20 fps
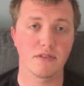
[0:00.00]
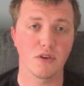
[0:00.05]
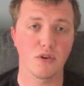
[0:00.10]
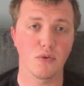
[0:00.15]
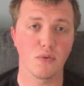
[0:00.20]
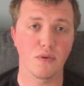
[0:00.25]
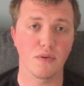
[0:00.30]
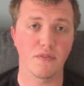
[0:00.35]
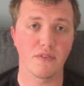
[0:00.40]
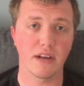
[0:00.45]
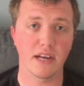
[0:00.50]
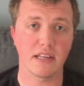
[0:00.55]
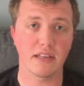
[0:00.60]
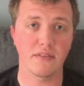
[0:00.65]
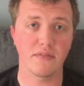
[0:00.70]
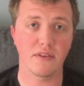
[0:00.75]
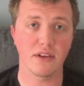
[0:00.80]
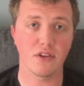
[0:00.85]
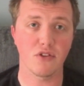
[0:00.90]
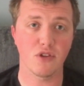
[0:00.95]
who were
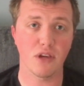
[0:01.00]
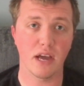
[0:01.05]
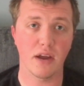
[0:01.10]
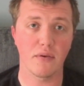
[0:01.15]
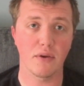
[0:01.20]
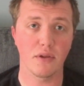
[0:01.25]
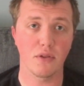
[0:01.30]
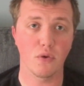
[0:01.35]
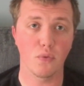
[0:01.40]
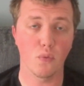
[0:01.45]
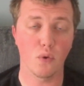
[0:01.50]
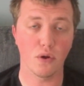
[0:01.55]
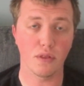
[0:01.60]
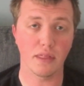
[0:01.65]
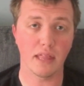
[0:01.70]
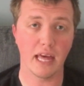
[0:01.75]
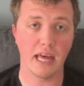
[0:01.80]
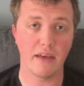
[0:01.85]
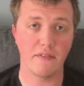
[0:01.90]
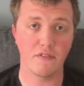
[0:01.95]
effectively sharing what
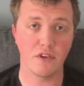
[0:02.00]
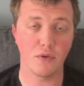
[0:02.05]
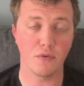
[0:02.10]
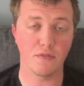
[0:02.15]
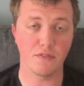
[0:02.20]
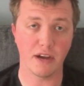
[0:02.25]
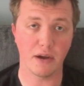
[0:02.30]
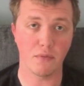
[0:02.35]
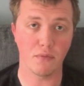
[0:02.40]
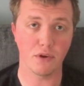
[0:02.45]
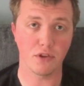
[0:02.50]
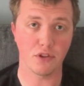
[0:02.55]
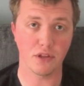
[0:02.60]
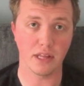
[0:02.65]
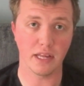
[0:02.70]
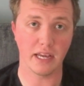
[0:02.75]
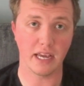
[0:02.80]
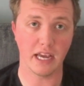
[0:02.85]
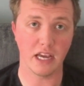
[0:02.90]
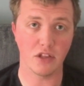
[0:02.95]
their view of outreach and
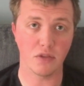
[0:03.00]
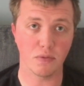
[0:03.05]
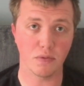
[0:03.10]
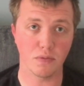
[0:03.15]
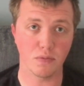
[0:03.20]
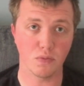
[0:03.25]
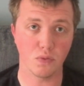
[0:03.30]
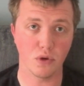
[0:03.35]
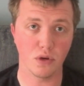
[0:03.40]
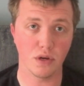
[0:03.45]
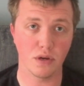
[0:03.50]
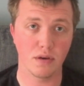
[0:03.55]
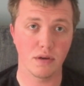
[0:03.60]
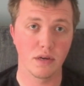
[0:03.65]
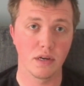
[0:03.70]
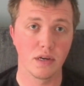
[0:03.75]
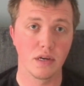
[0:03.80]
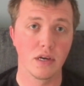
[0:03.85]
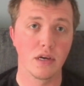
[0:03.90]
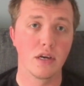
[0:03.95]
engagement were.
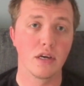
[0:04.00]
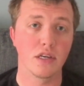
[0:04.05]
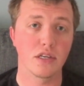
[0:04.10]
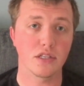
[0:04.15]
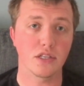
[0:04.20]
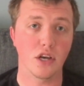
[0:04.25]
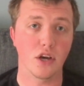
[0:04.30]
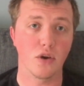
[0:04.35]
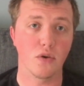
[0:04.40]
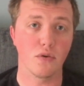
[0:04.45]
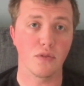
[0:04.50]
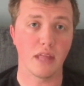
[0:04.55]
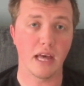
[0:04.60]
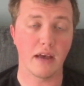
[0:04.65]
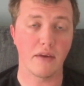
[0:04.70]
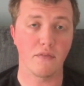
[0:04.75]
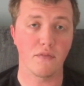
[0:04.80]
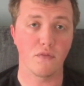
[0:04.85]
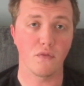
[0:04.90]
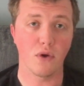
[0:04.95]
So
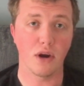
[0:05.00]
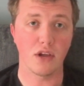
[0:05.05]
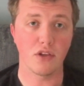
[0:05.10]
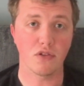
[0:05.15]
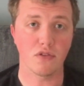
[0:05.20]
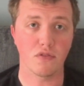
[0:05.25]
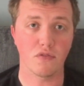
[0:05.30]
that ranged